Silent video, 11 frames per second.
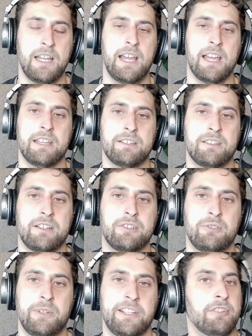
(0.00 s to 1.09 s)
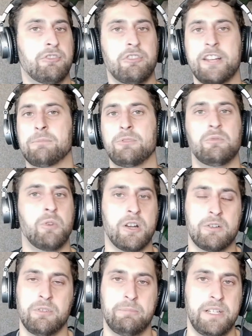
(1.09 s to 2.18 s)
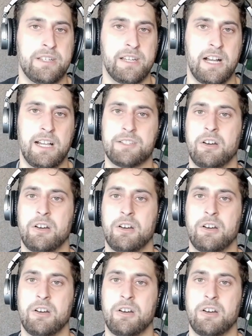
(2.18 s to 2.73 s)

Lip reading: And they're doing incredible work with BCIs